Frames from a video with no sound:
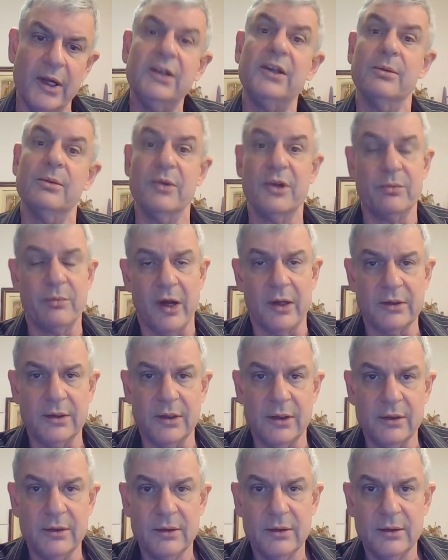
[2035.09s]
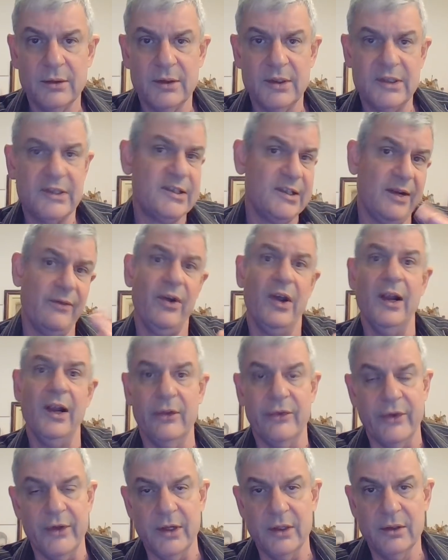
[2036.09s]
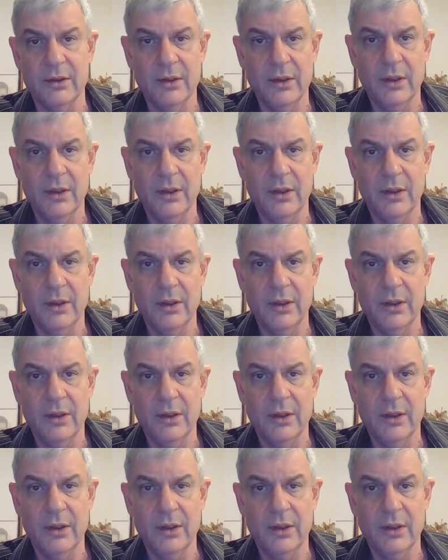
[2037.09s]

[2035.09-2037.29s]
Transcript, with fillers: intimate partner. It's never healthy.